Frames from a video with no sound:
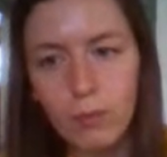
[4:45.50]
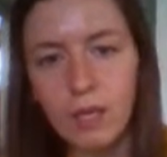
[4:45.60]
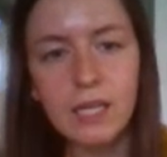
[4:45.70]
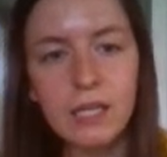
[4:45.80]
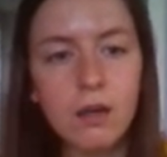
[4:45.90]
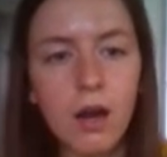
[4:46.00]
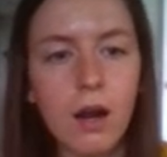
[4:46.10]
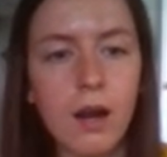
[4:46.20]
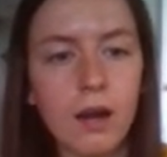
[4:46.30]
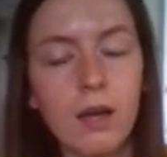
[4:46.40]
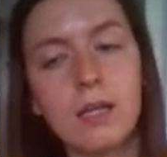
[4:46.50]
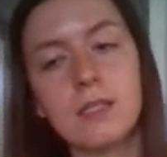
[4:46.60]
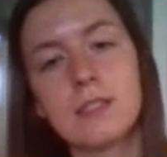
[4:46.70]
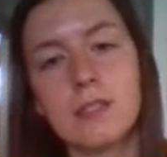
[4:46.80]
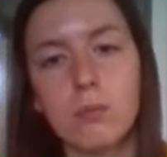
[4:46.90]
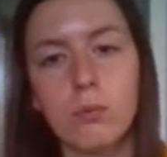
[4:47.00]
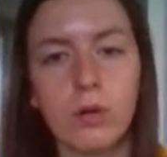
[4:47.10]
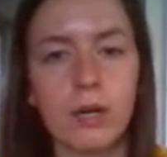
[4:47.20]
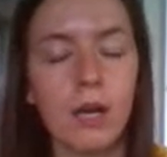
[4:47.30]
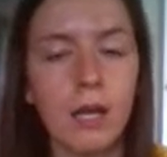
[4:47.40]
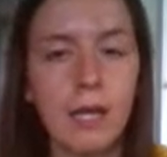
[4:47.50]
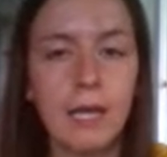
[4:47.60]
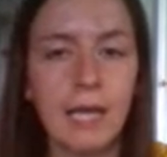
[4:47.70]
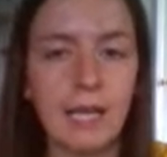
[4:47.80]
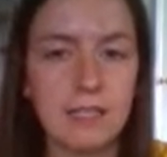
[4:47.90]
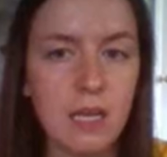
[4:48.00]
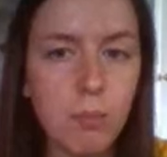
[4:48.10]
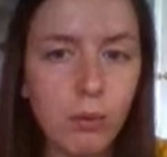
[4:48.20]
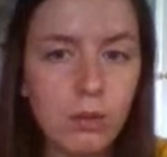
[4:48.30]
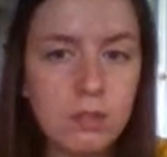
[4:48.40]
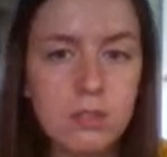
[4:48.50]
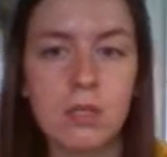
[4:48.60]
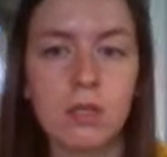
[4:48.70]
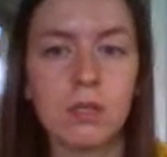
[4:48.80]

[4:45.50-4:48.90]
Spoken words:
Here are some more examples.